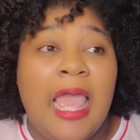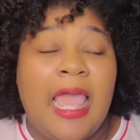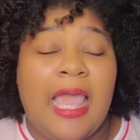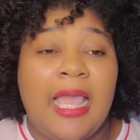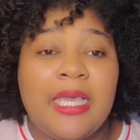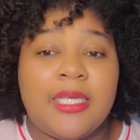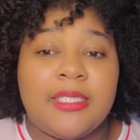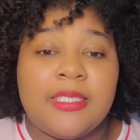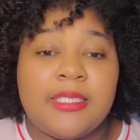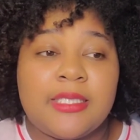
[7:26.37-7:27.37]

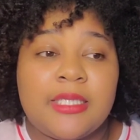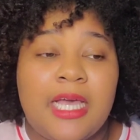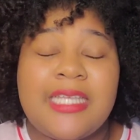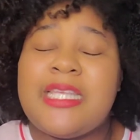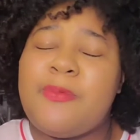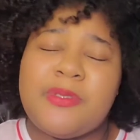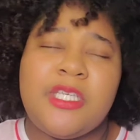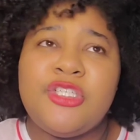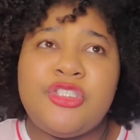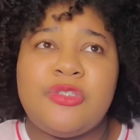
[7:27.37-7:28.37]
And I say
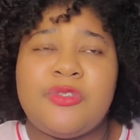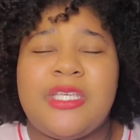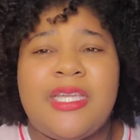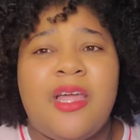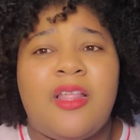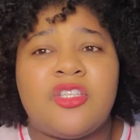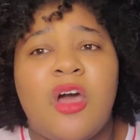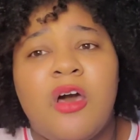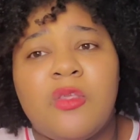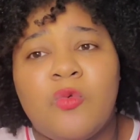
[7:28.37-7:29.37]
potential to acknowledge
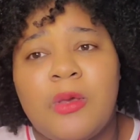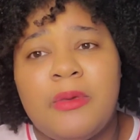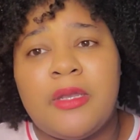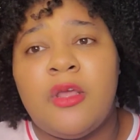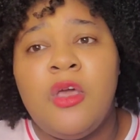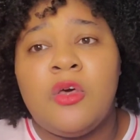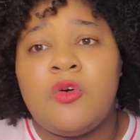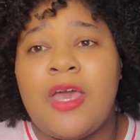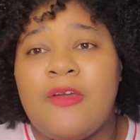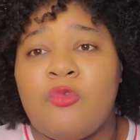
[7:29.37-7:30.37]
all the women who
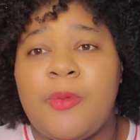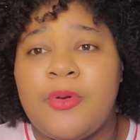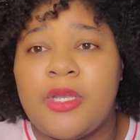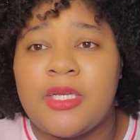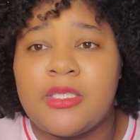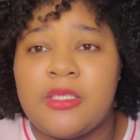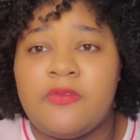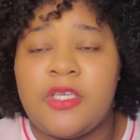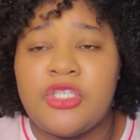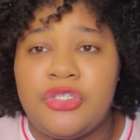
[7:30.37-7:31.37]
have reproductive
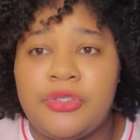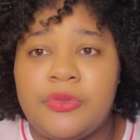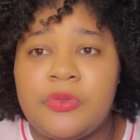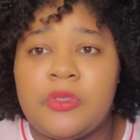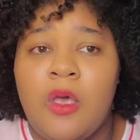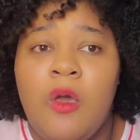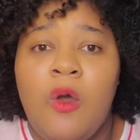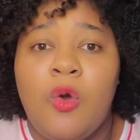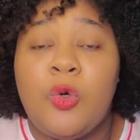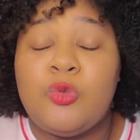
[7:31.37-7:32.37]
issues,
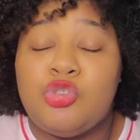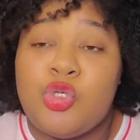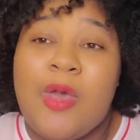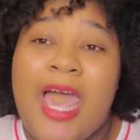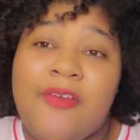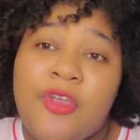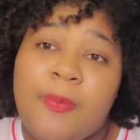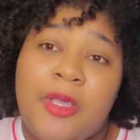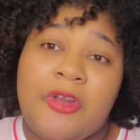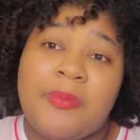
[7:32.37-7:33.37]
who do have their
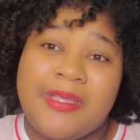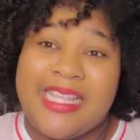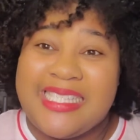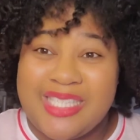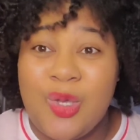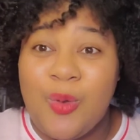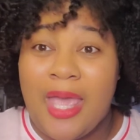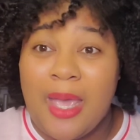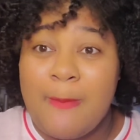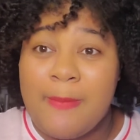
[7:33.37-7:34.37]
period, but they still
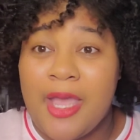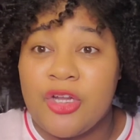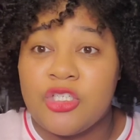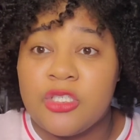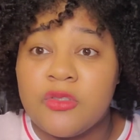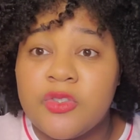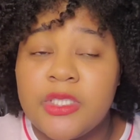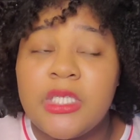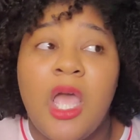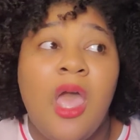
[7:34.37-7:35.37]
can't bear children.